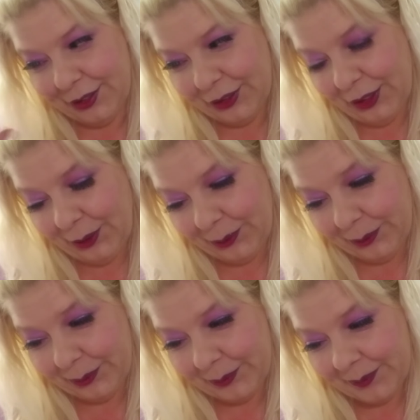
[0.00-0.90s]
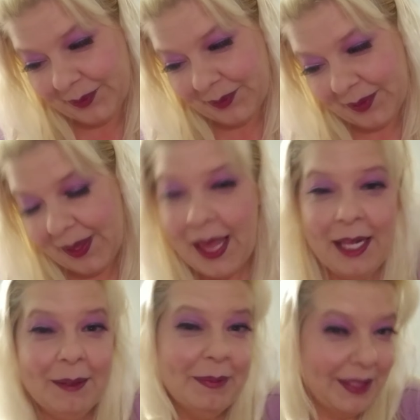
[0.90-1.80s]
go.
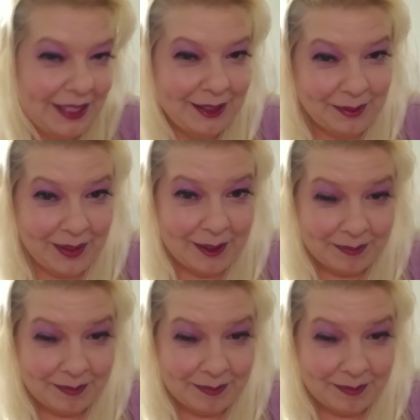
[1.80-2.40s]
But anyway,